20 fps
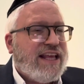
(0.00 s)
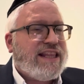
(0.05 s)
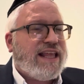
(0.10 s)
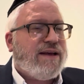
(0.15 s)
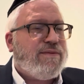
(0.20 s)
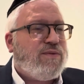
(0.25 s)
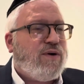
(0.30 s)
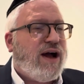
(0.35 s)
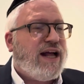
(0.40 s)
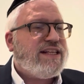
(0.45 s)

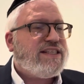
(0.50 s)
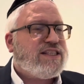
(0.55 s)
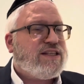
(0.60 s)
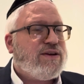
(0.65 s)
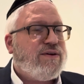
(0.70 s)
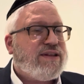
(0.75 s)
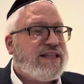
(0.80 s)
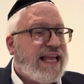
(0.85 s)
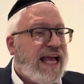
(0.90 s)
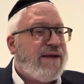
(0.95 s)
that wants
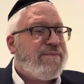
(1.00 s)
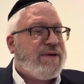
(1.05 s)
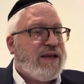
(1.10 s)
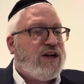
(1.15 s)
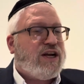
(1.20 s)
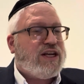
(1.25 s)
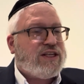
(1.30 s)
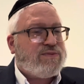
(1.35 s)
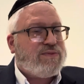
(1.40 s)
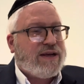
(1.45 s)
to attack
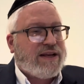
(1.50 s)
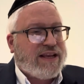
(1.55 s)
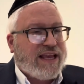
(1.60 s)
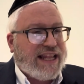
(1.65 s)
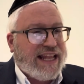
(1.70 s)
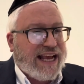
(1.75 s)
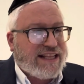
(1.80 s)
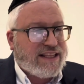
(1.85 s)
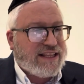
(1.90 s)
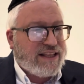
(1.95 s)
because we're
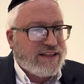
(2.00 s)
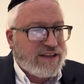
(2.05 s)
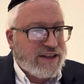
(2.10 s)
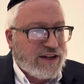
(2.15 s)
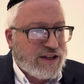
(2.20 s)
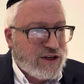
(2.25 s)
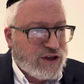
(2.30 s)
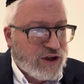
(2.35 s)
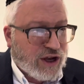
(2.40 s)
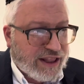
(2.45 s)
connected to
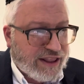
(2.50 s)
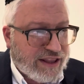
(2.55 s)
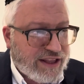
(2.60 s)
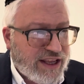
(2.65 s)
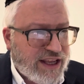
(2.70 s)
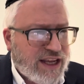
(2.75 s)
the good.